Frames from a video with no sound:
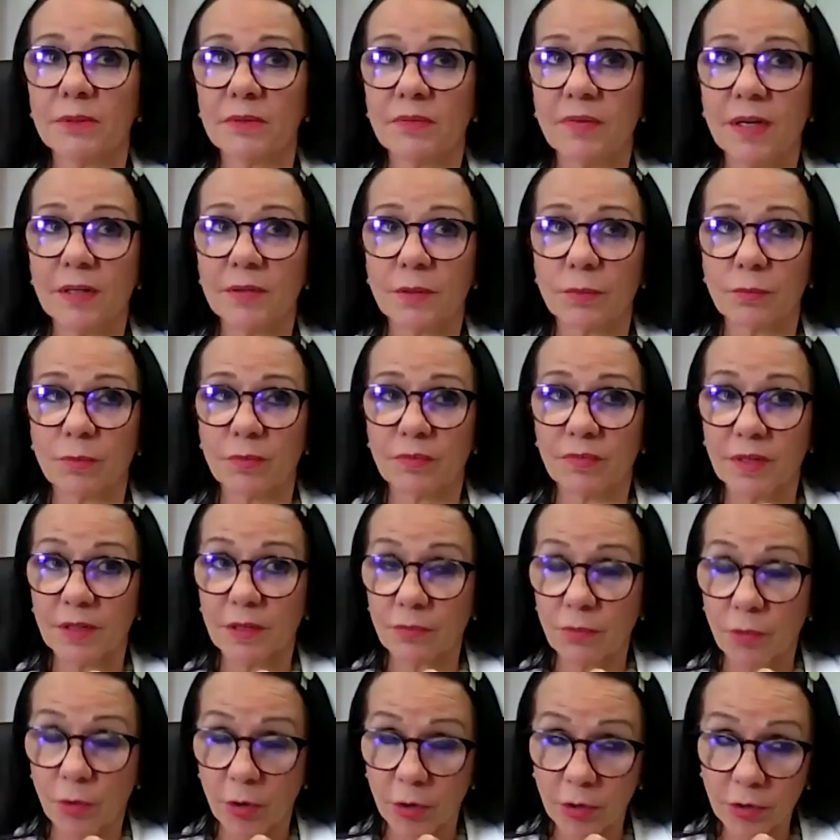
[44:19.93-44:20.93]
You've had for
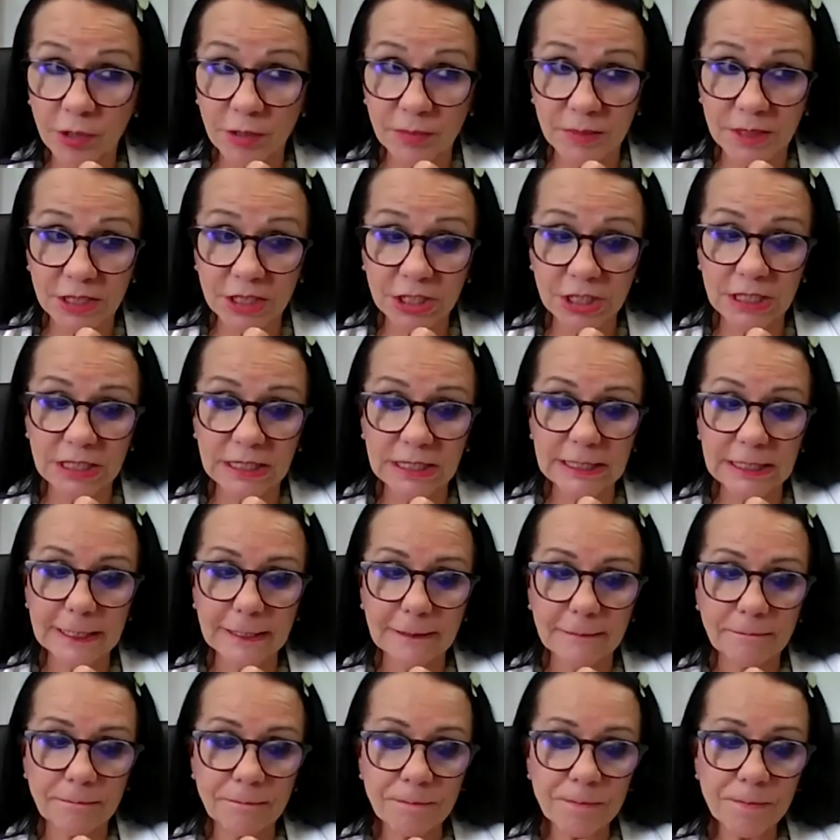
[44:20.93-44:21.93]
the Royal Commission,
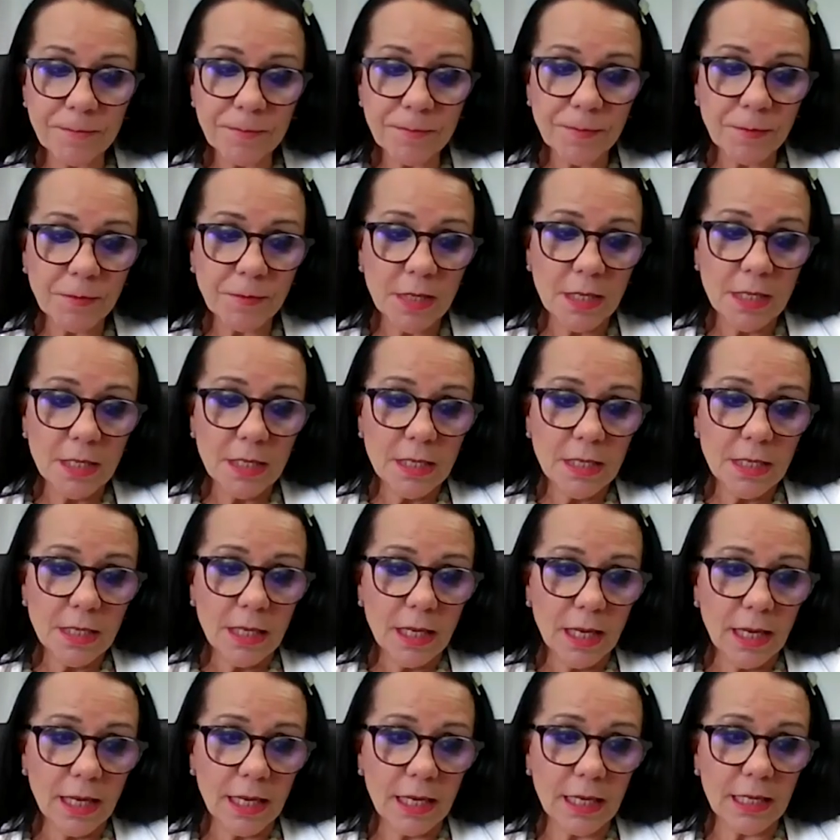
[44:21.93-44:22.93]

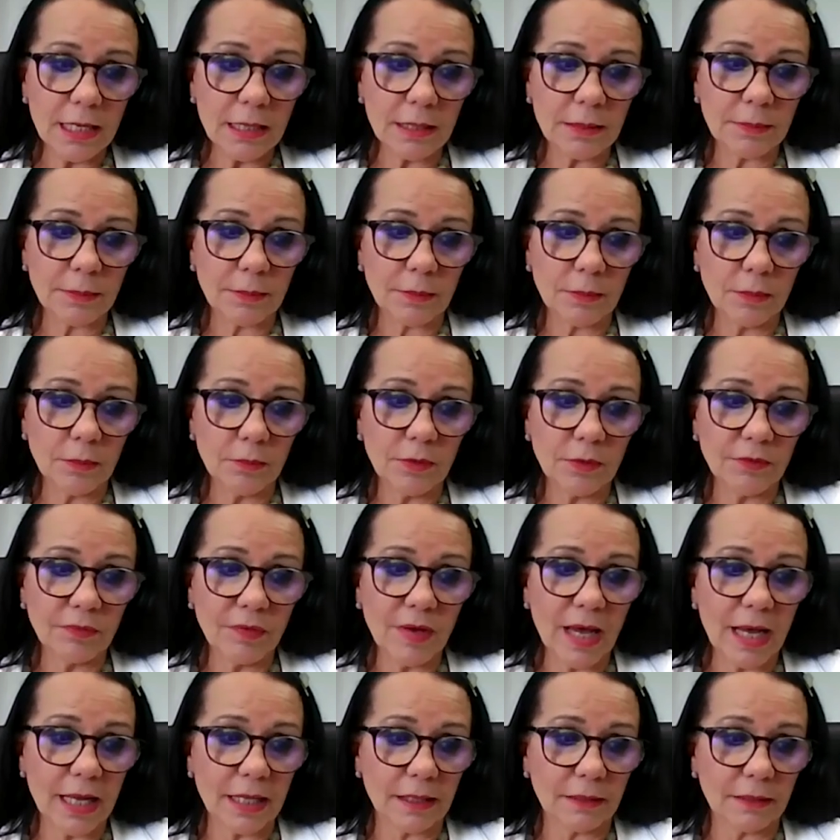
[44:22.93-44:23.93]
um, we've
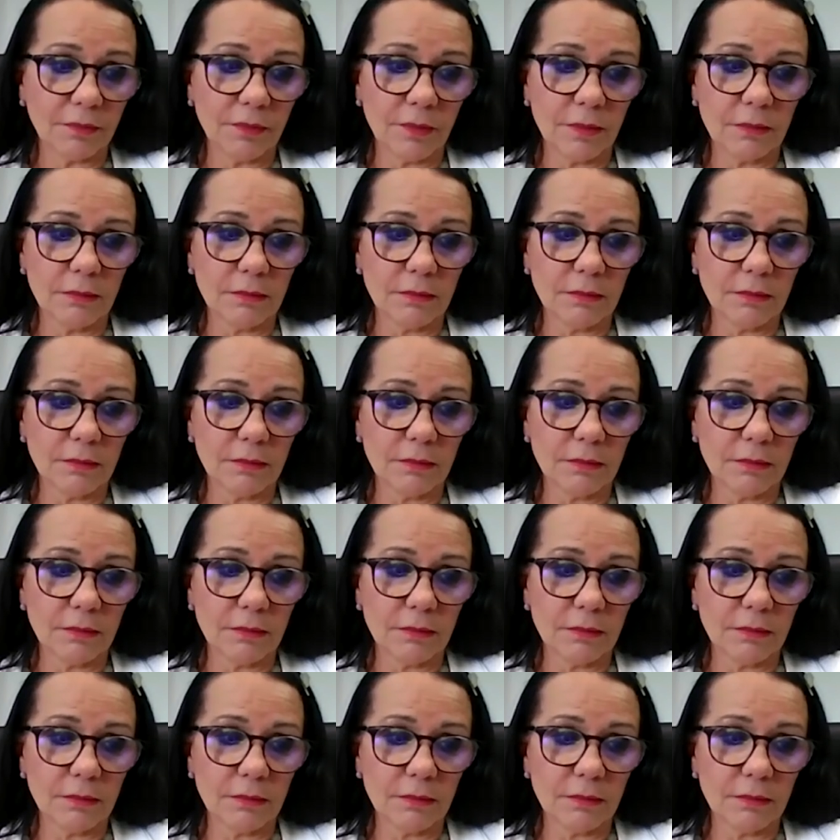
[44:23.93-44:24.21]
had